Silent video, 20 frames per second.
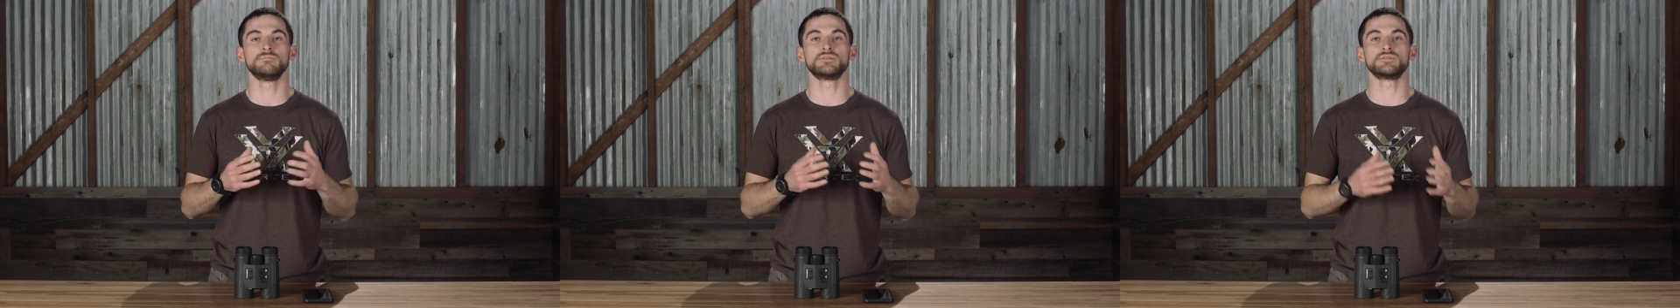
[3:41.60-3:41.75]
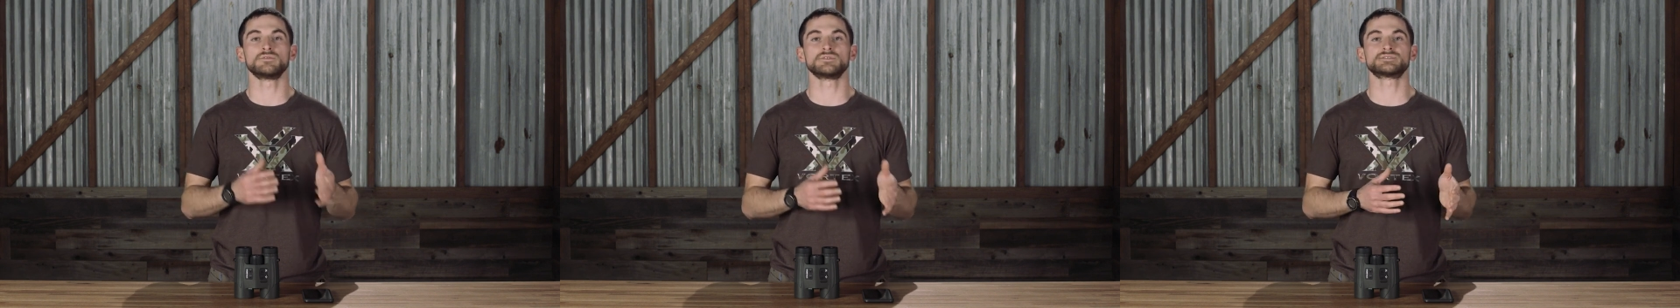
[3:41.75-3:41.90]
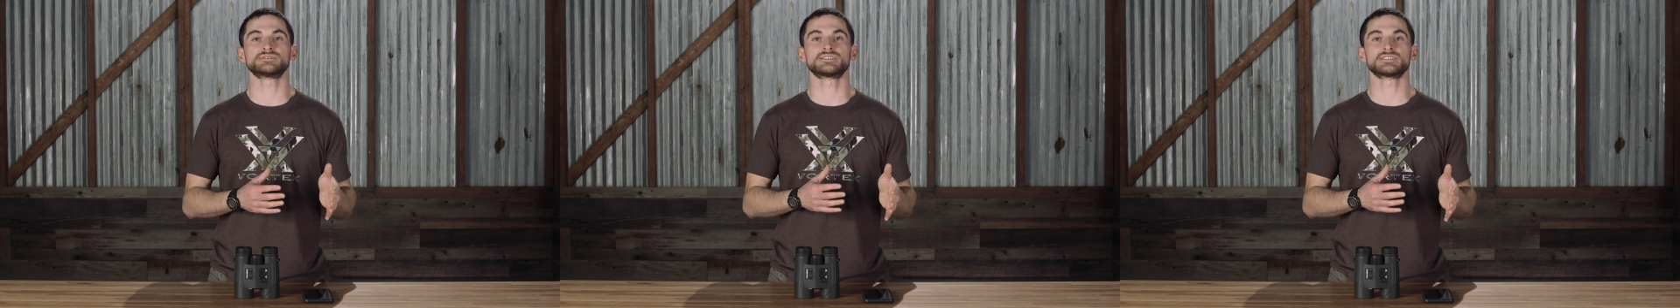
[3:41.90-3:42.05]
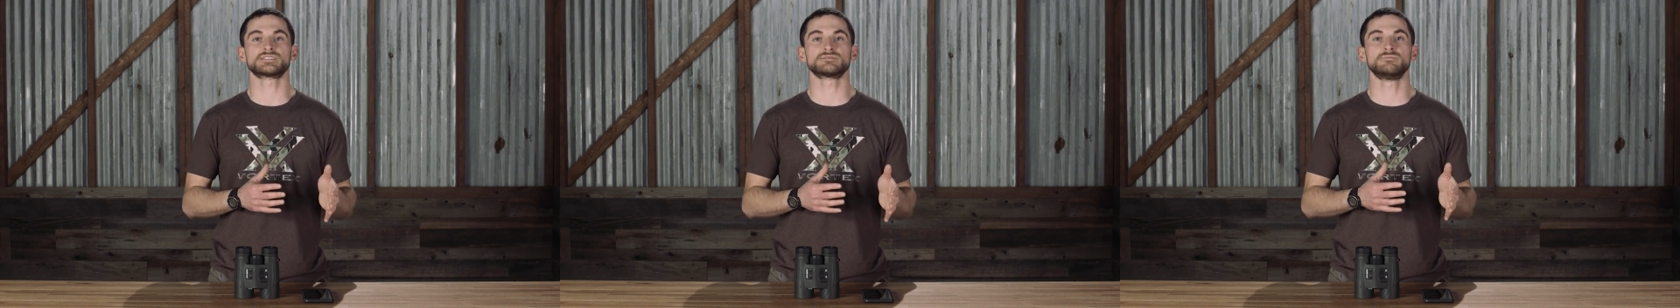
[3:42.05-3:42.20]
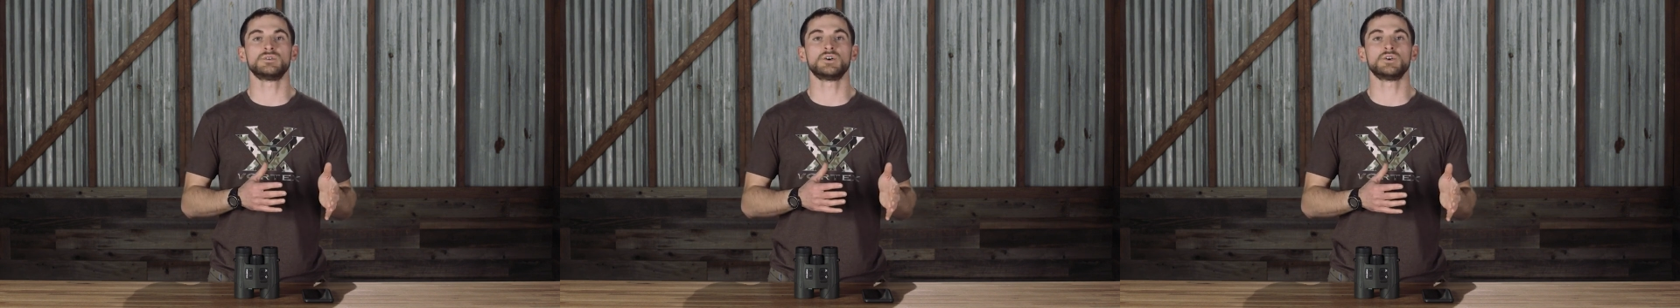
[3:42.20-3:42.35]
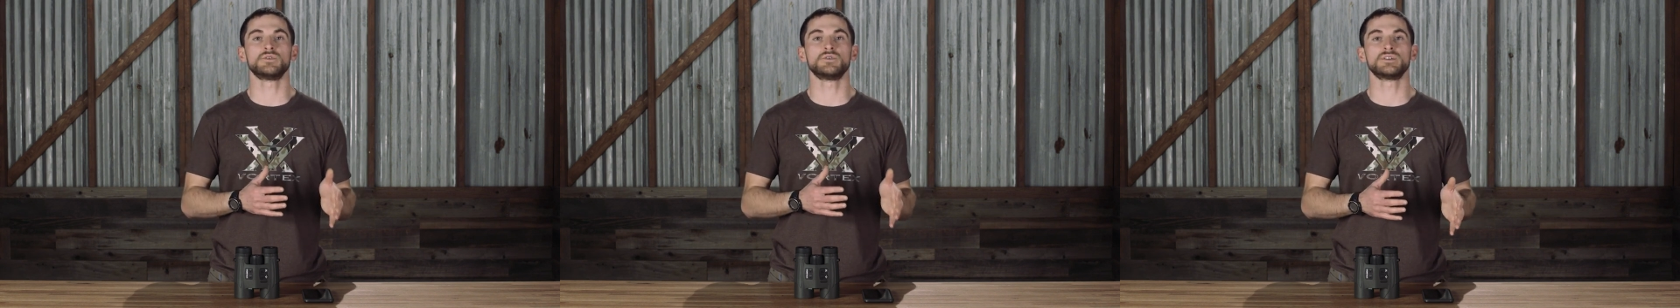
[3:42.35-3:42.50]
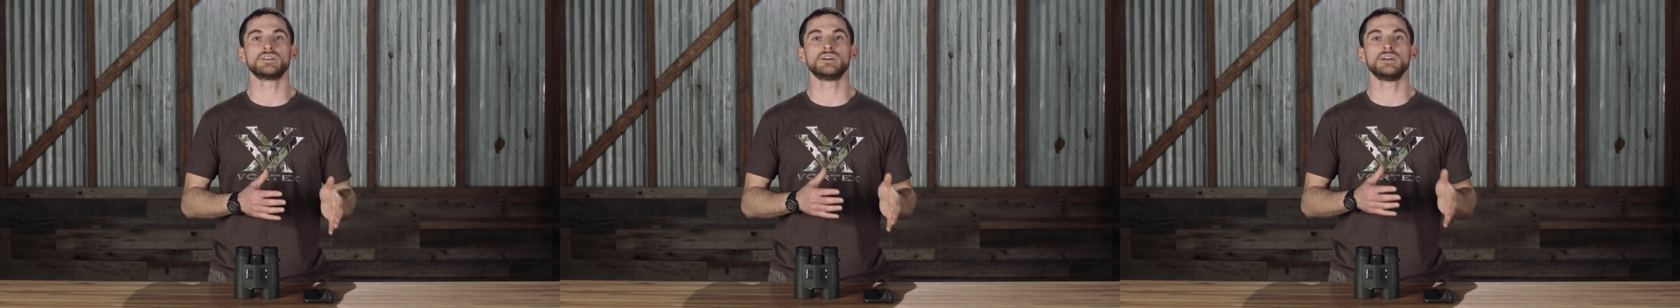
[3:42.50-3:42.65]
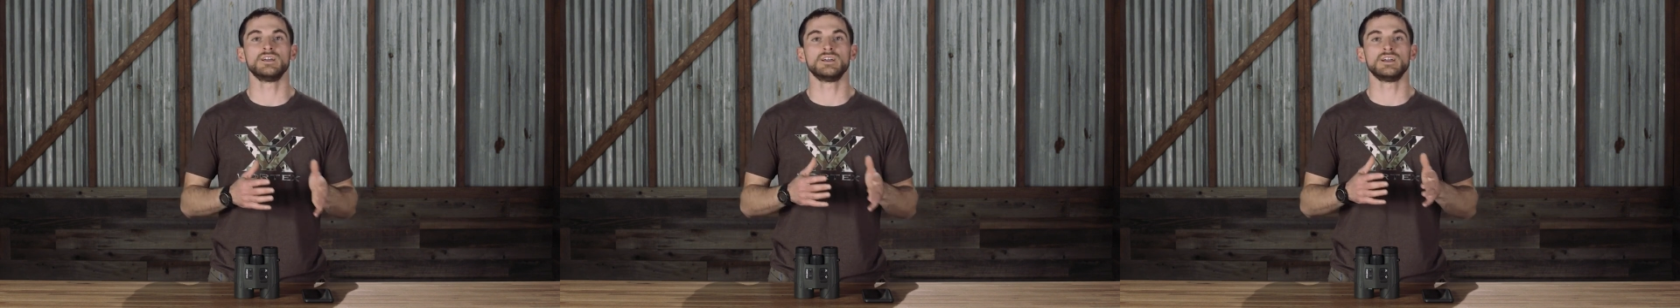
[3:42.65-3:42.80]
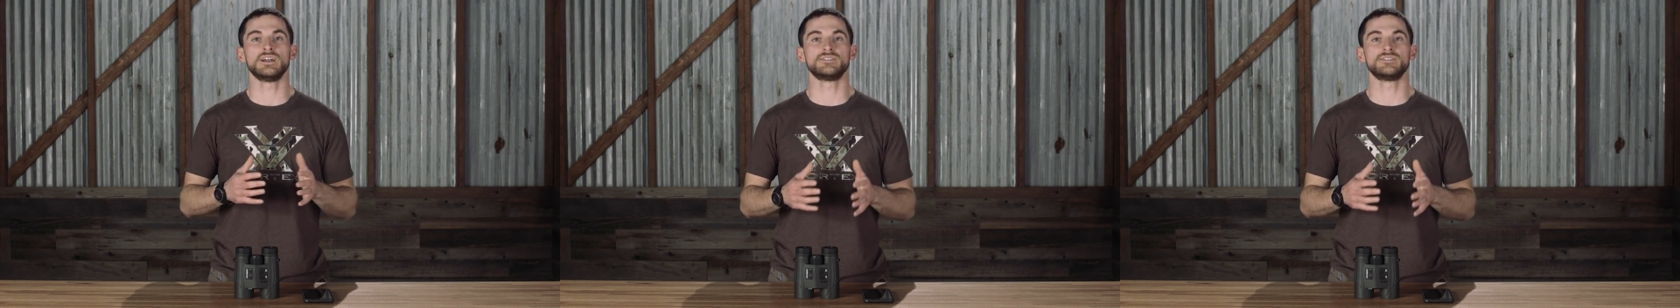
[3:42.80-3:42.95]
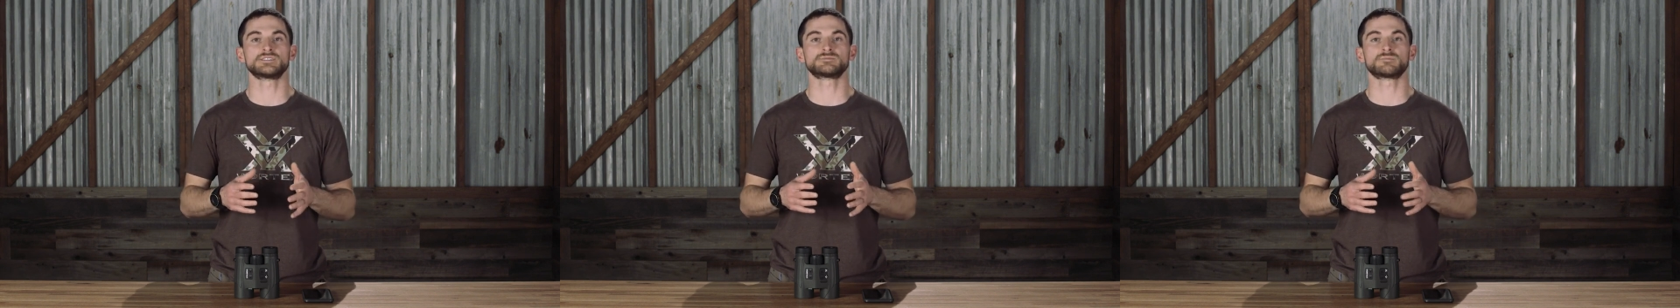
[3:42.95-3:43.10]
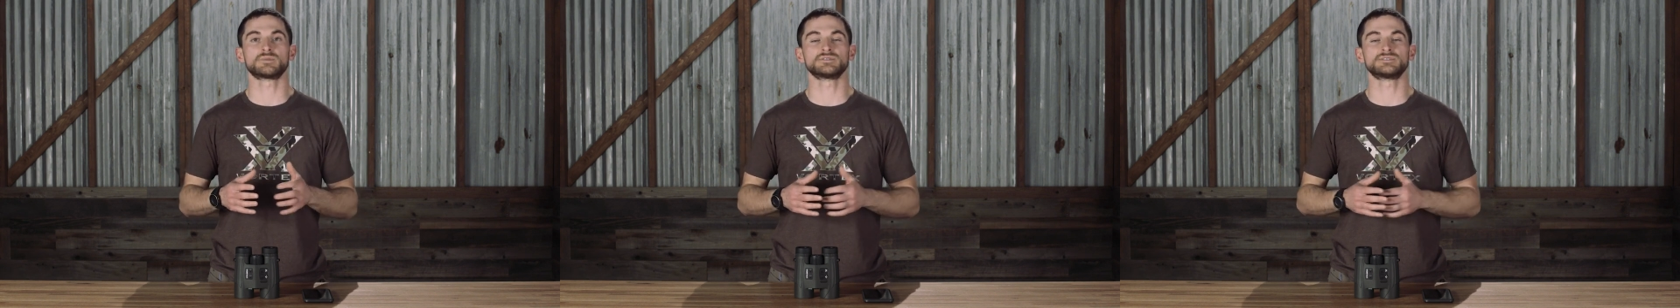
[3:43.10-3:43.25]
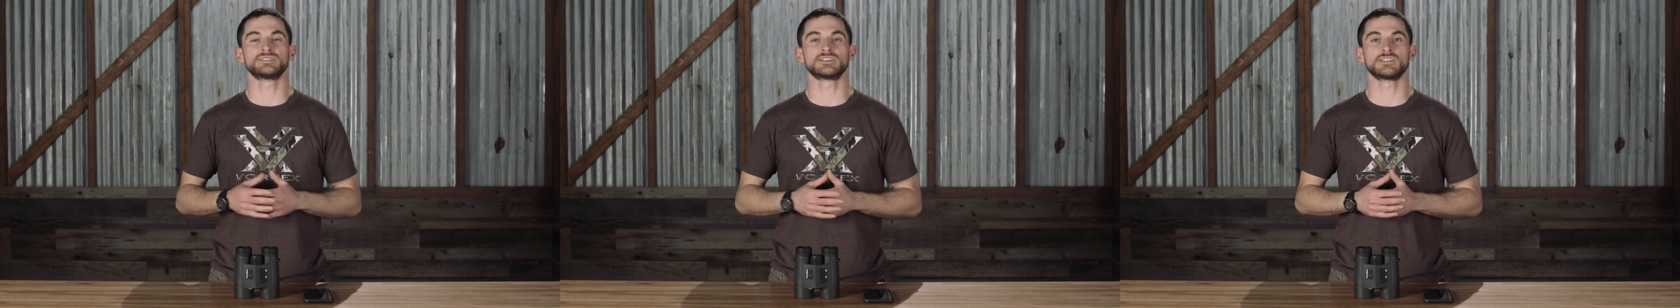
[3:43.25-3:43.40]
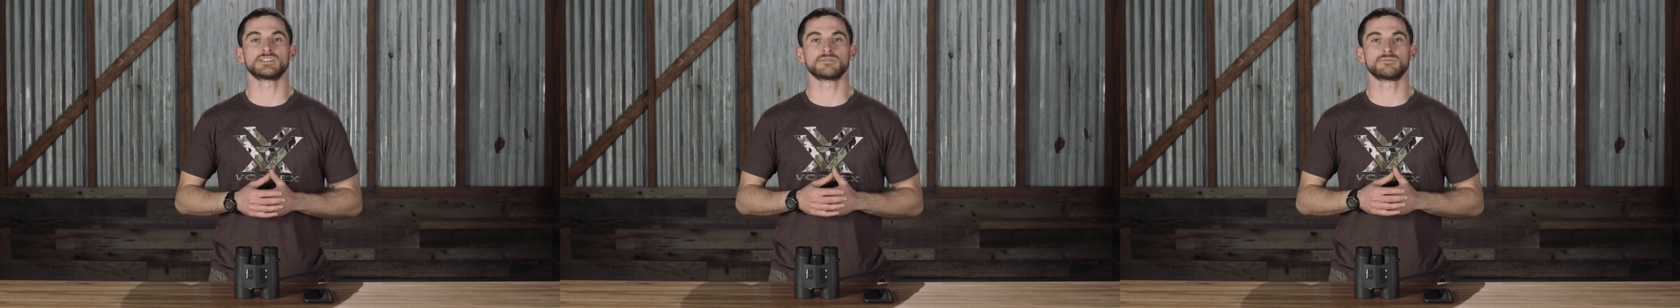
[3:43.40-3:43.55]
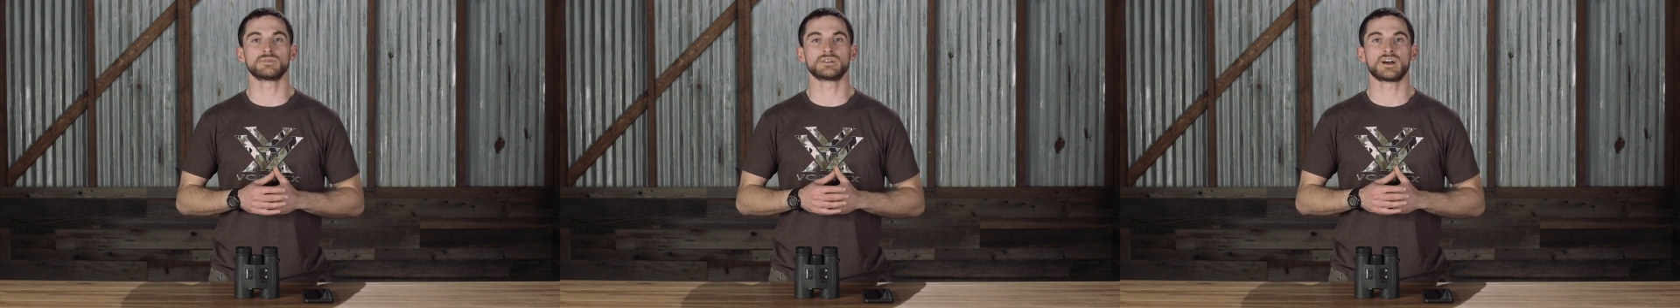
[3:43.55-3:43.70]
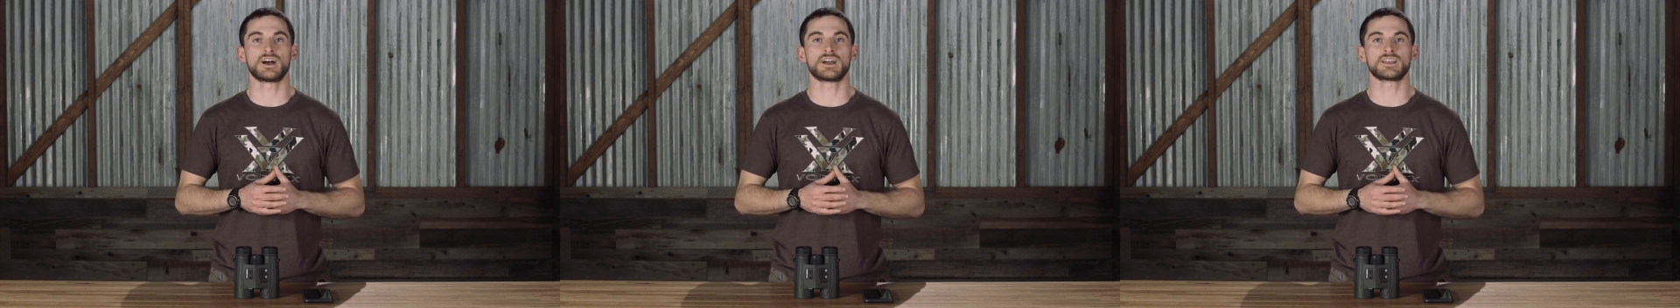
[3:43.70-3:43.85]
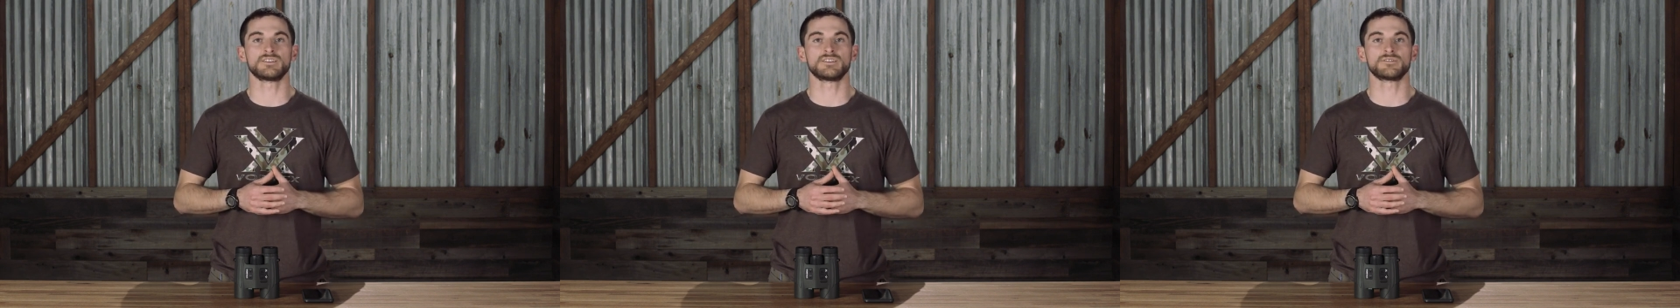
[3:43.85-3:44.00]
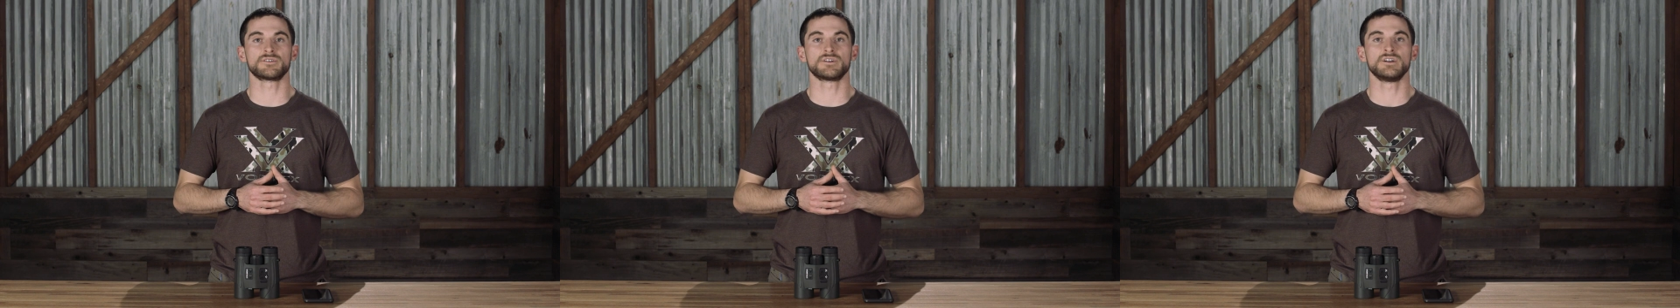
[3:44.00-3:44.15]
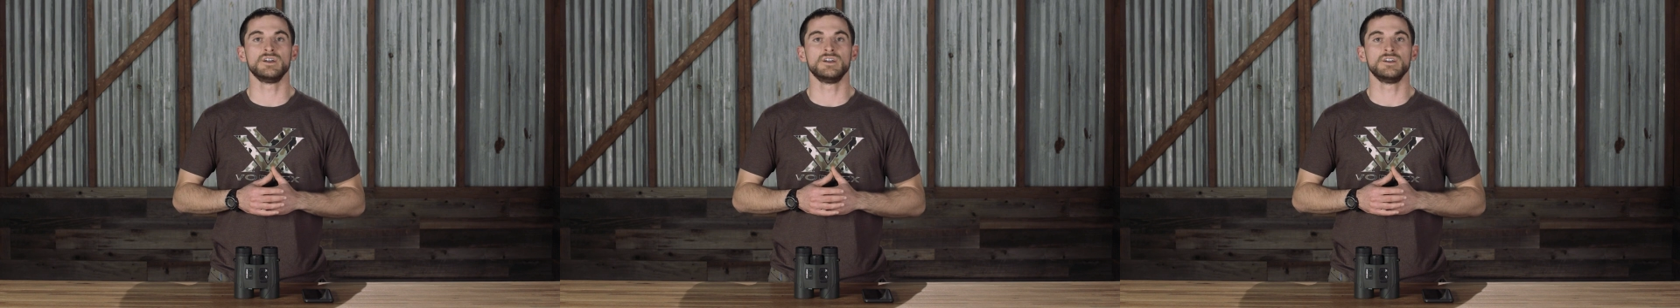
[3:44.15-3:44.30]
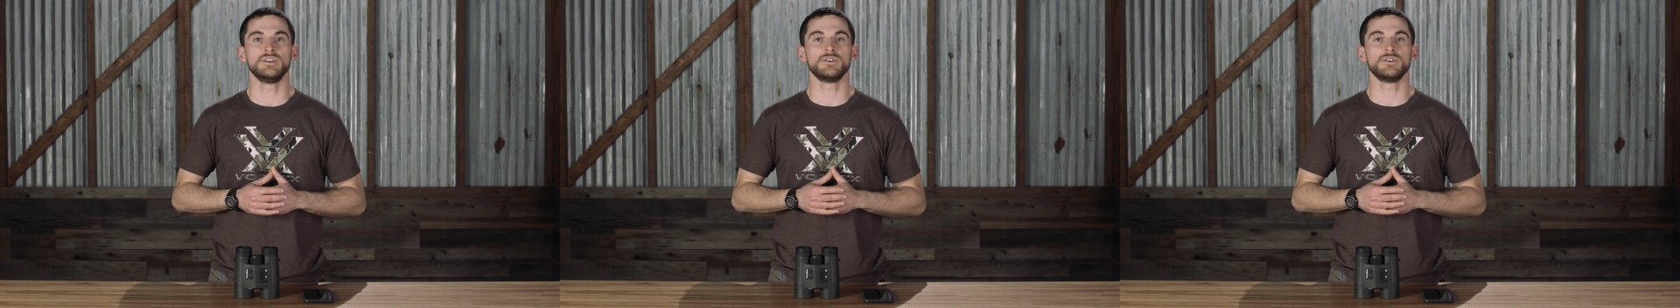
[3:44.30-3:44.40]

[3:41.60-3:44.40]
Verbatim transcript: ballistics mode in this particular binocular.